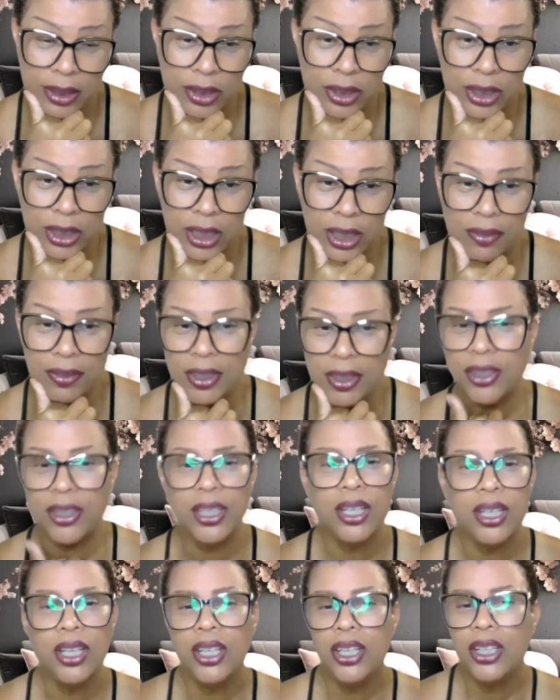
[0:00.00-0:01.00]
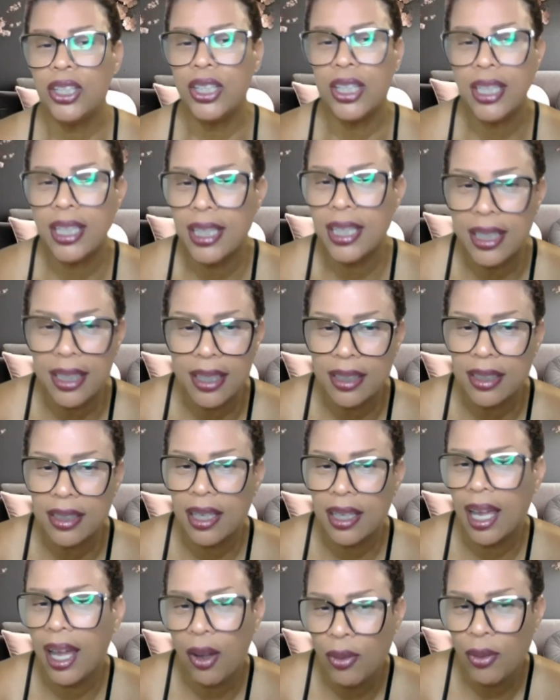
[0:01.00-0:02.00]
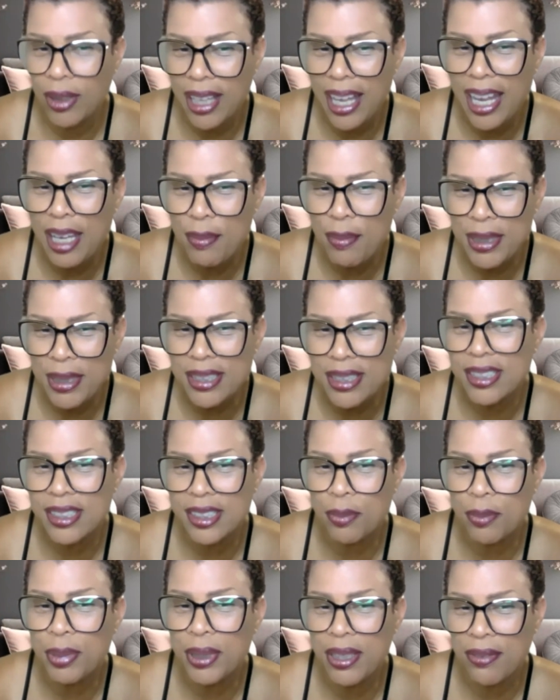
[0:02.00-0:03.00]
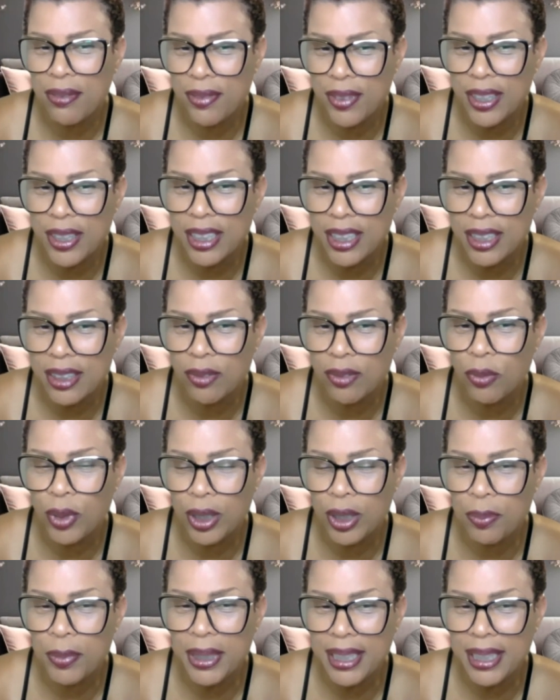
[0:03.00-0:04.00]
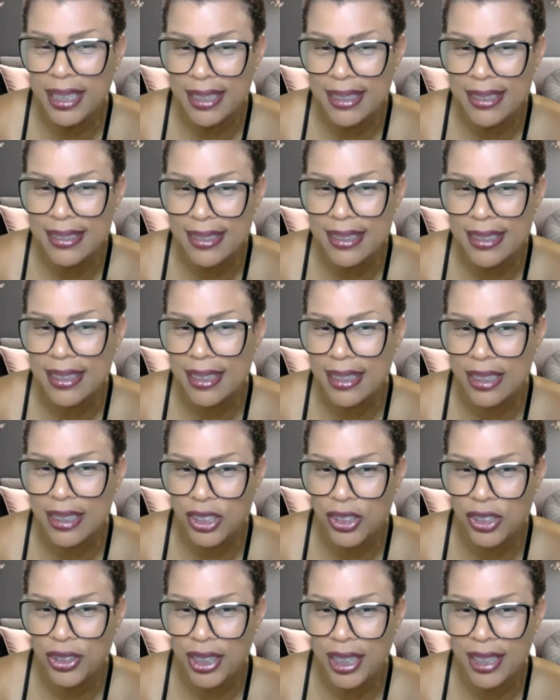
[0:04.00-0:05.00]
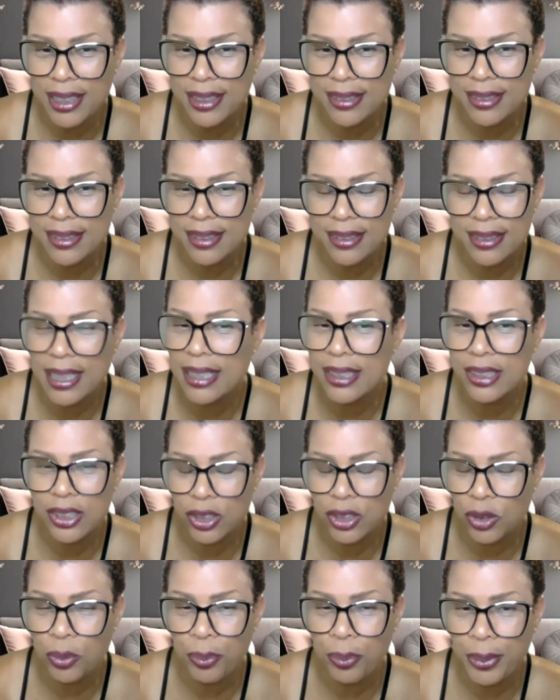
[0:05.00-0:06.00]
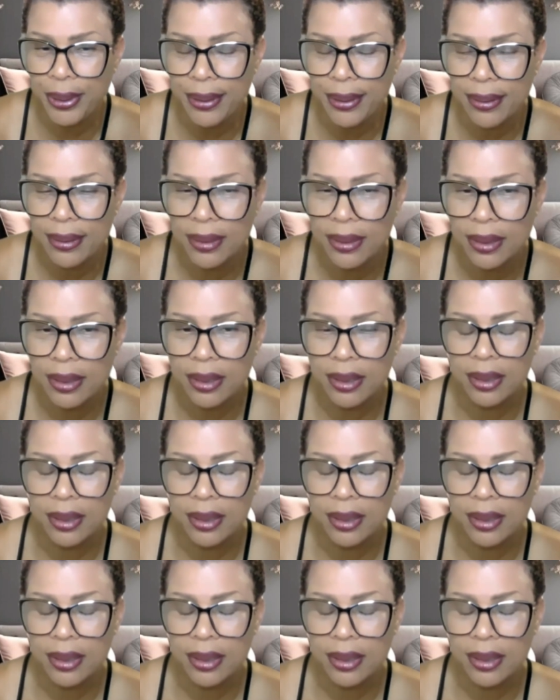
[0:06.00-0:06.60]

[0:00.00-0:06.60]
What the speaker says: So she over here, you can't, how lame is it to be a villain with Mackenzie as your guest? That's stupid.